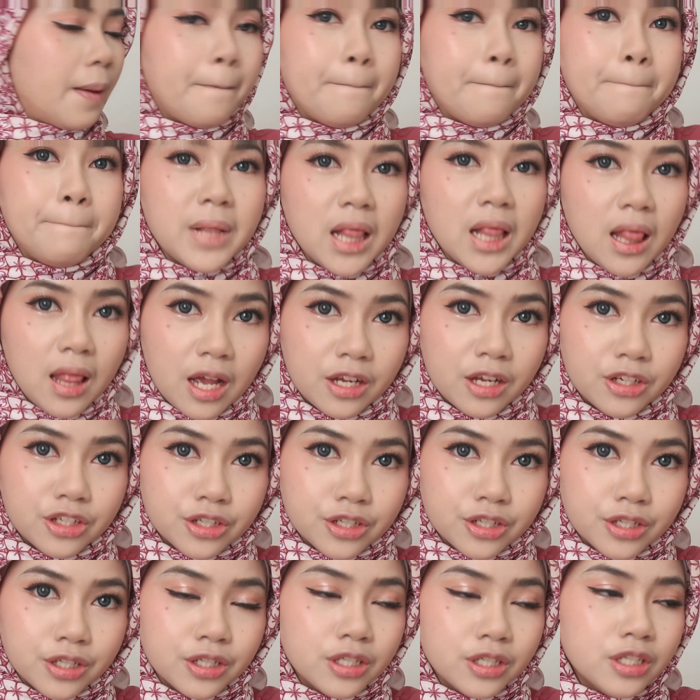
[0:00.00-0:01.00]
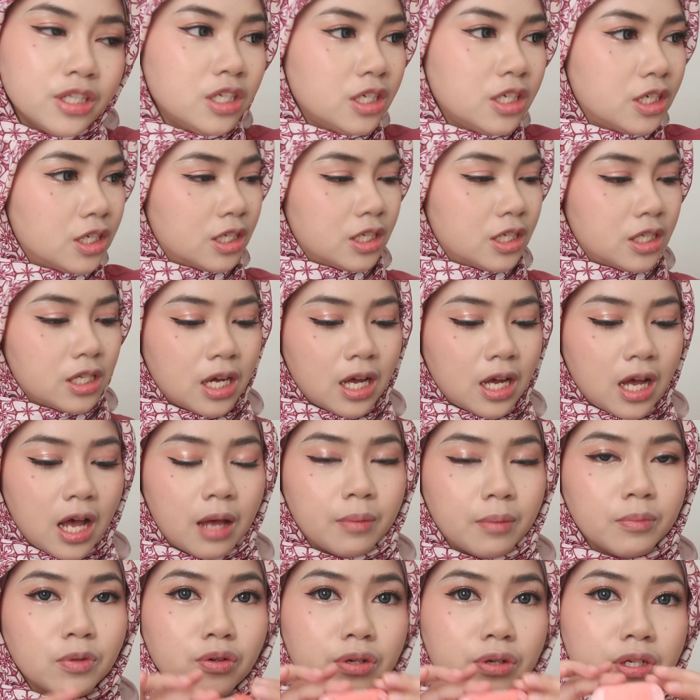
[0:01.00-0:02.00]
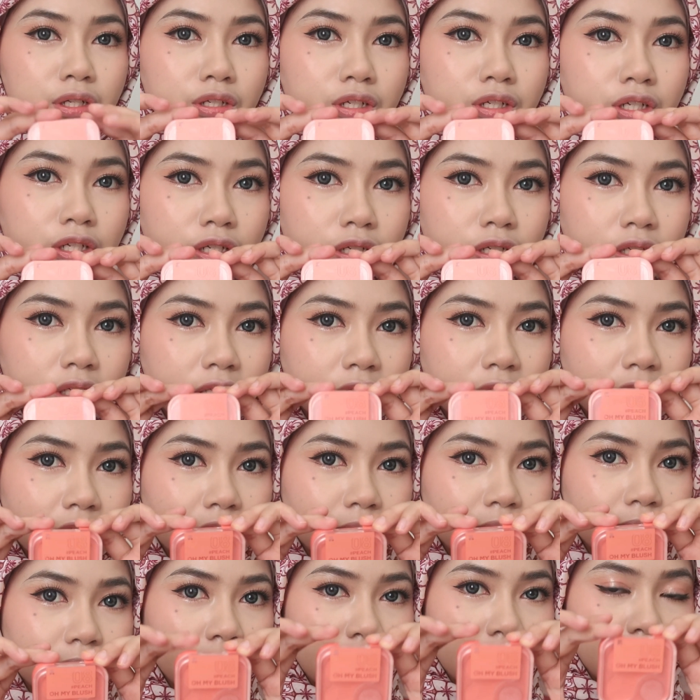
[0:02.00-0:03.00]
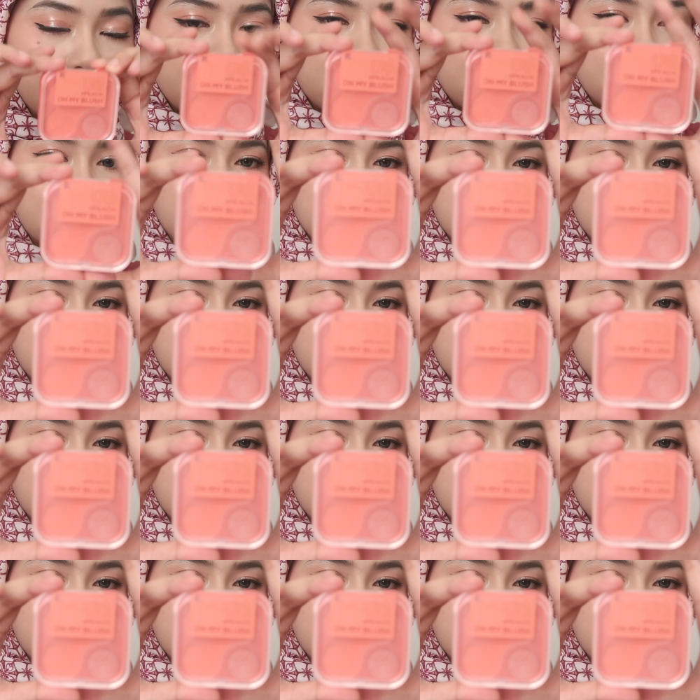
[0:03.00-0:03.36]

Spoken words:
Blusher. I'm going to use this blush.